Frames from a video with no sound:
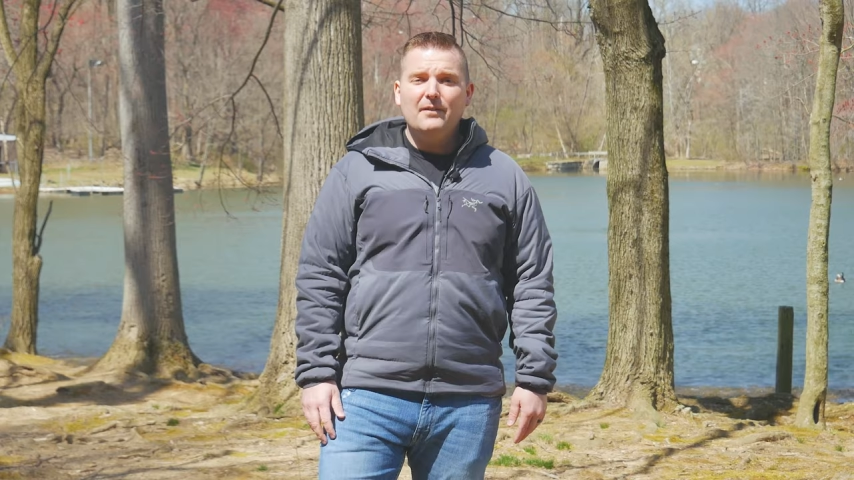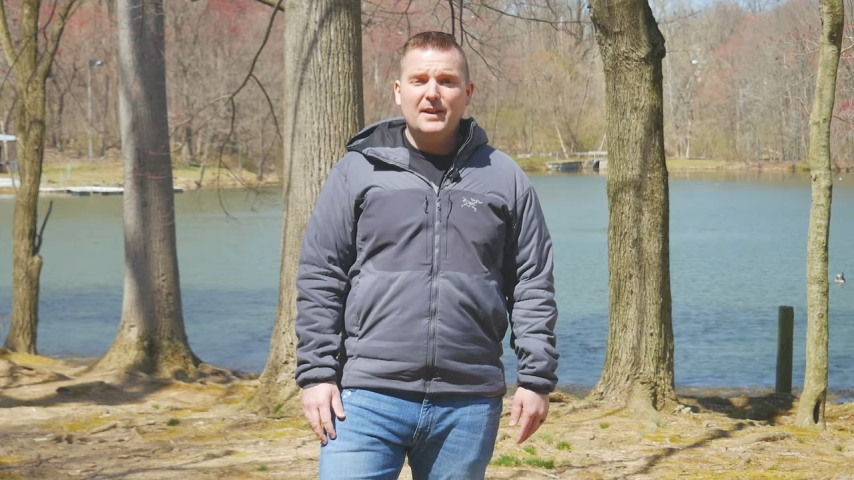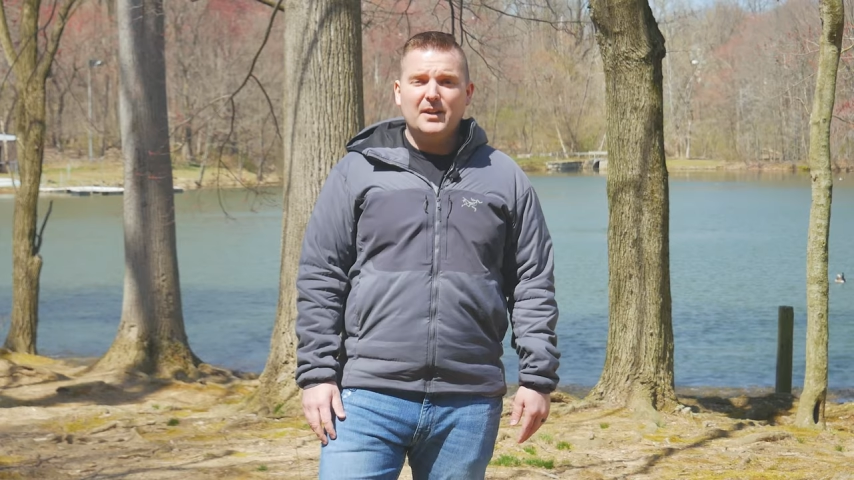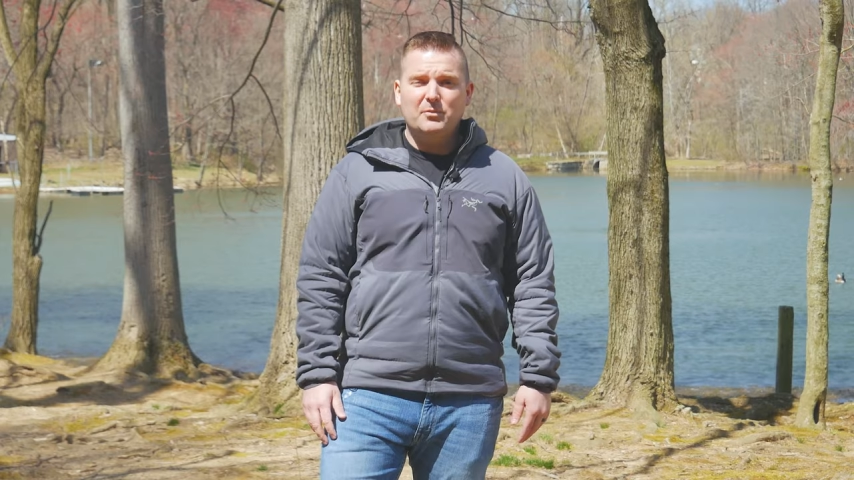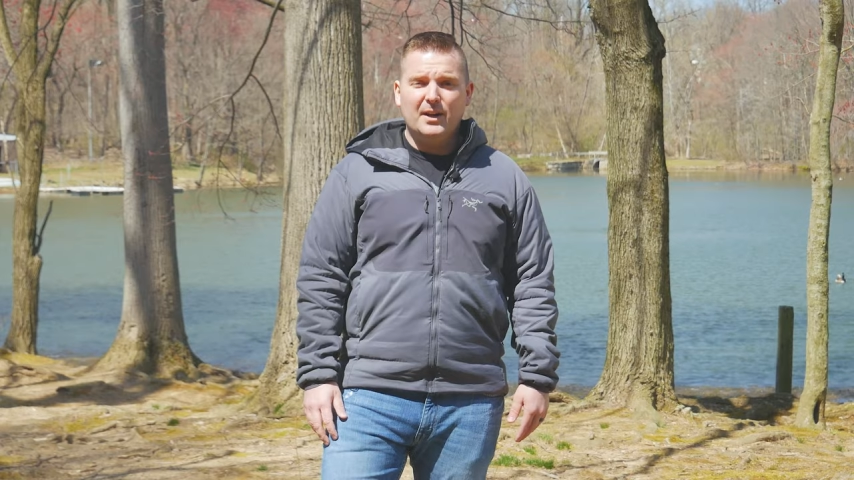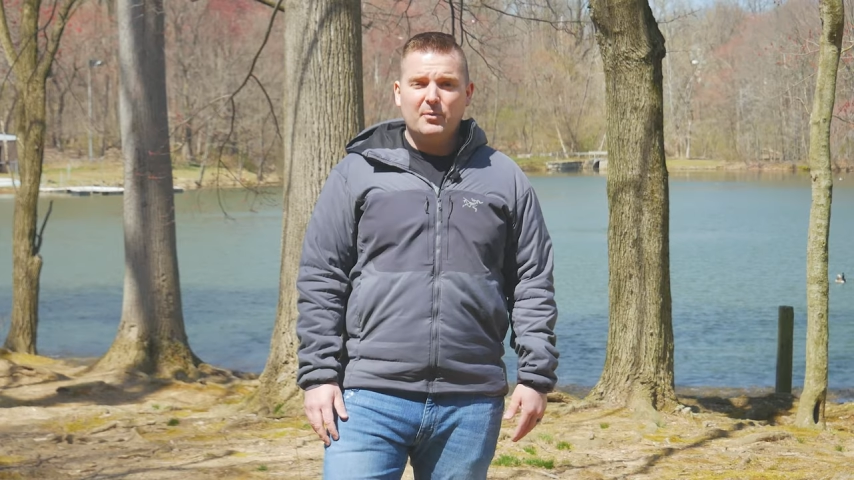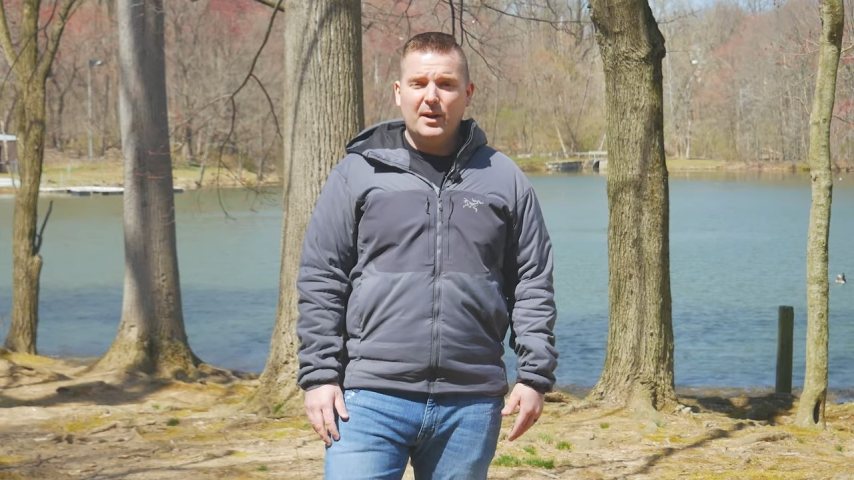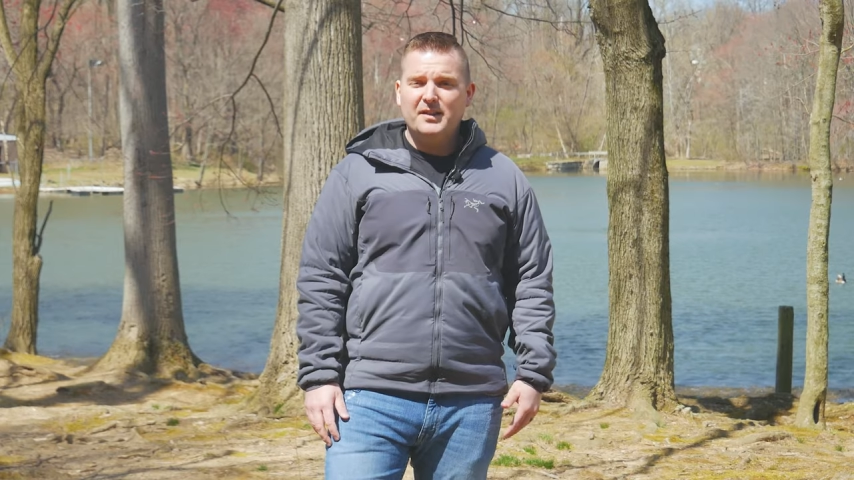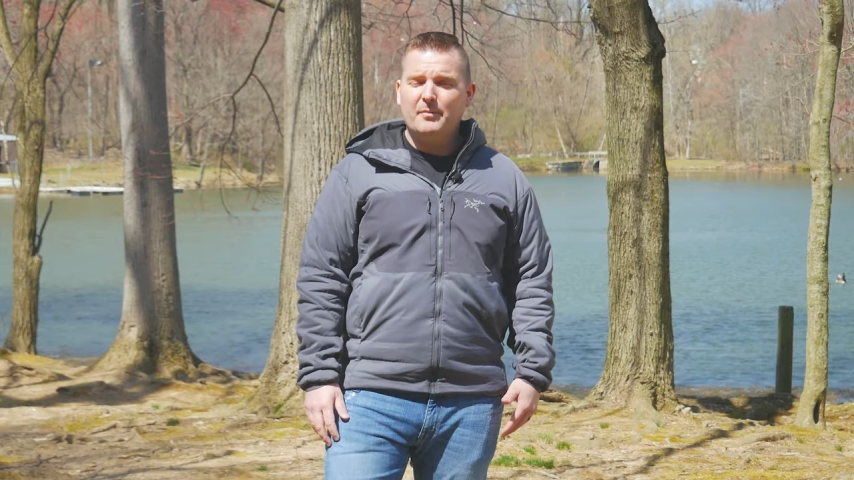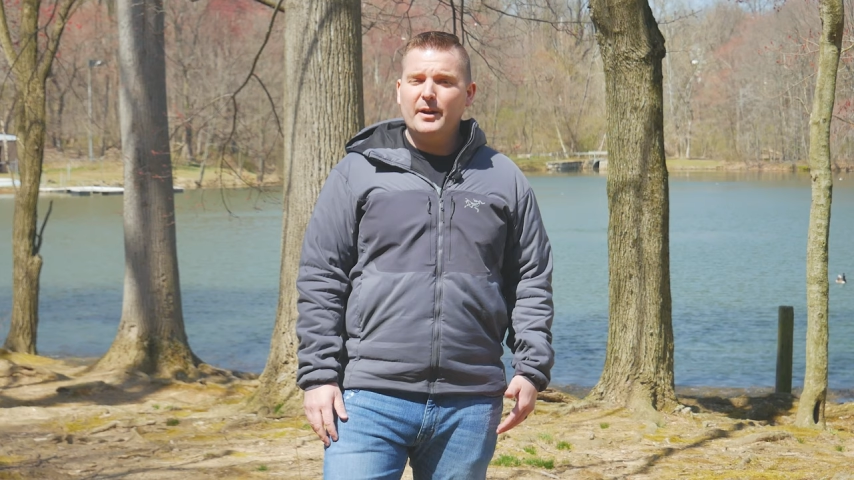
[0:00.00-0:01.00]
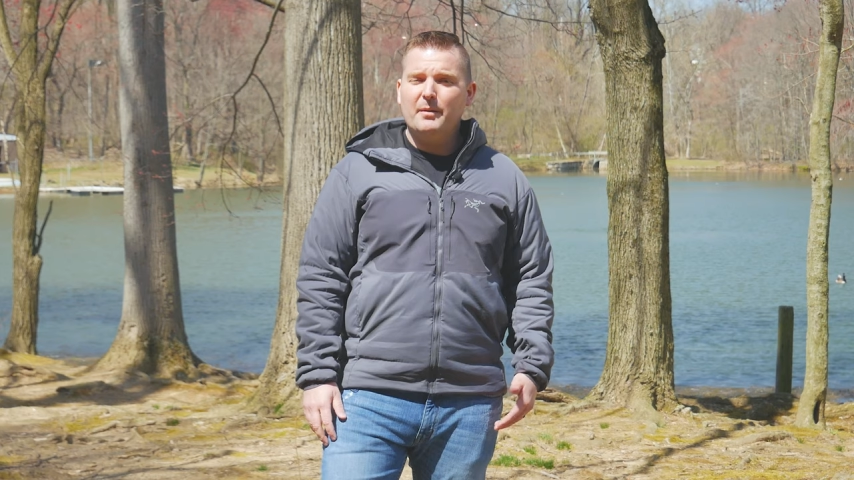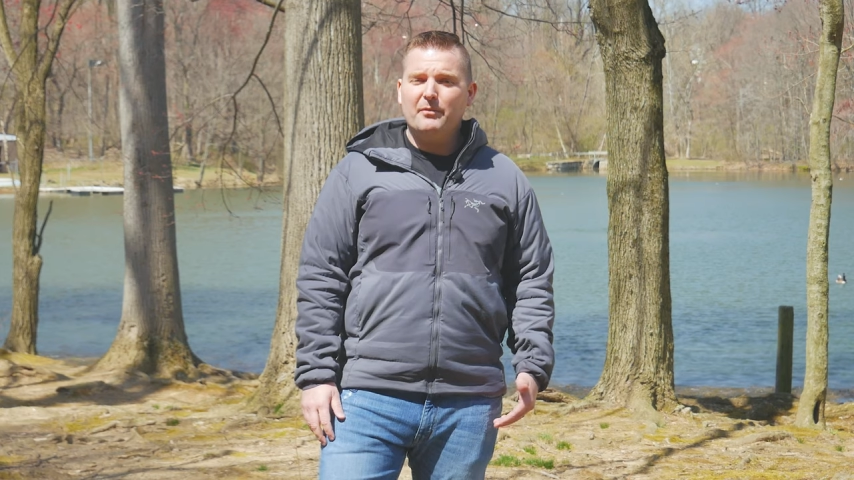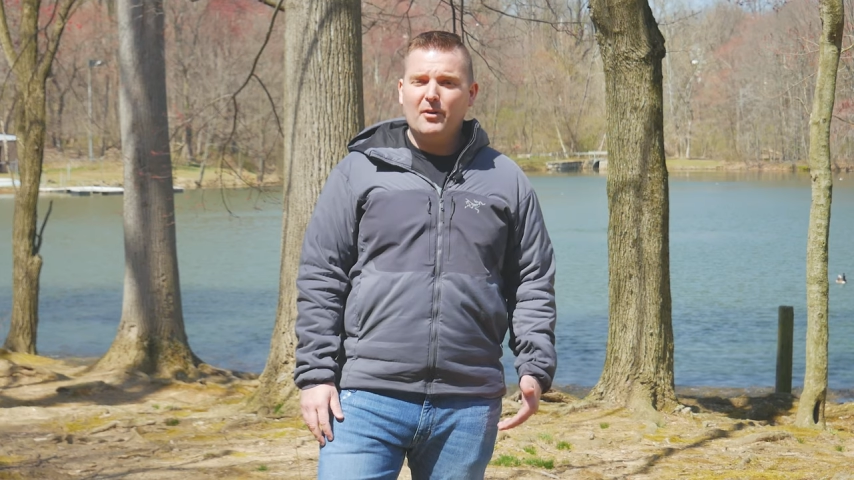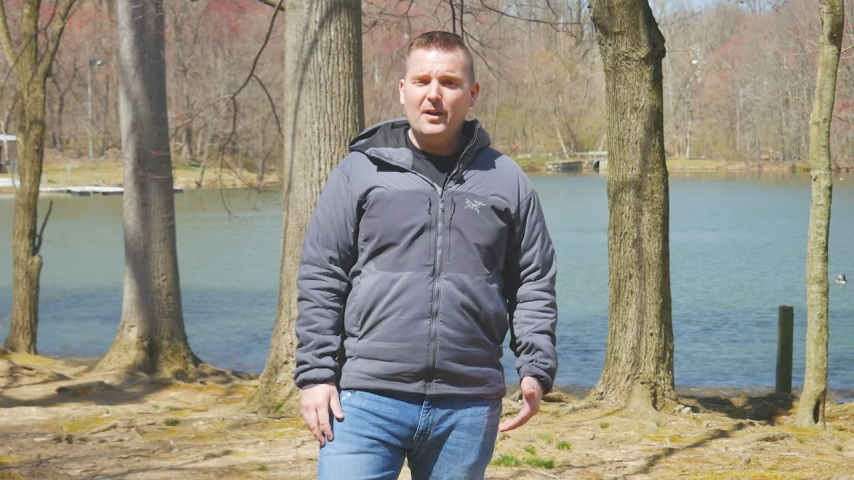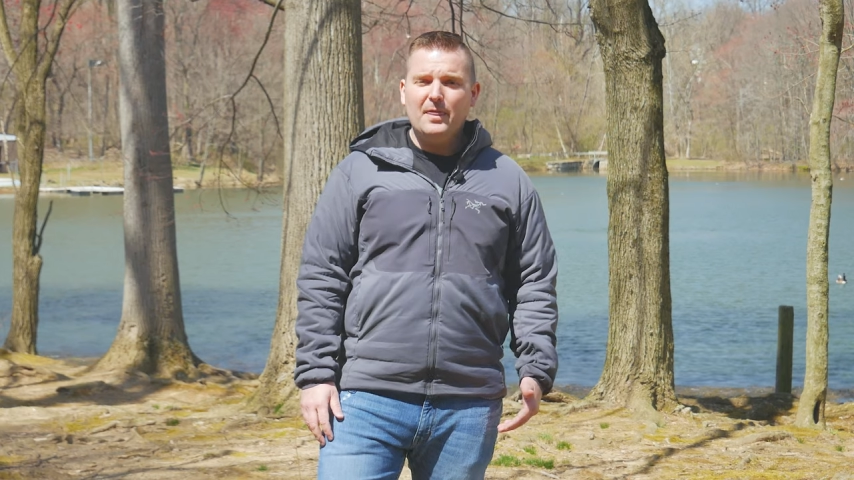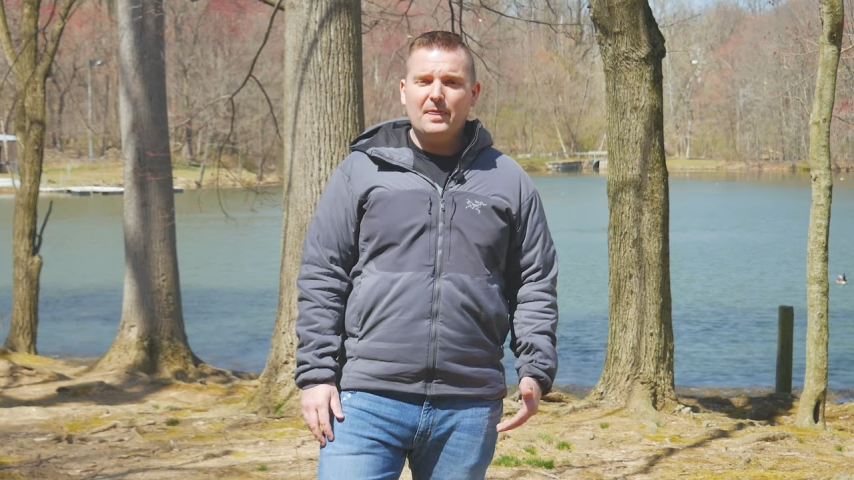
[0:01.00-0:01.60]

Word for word: If you guys want a quick summary up front,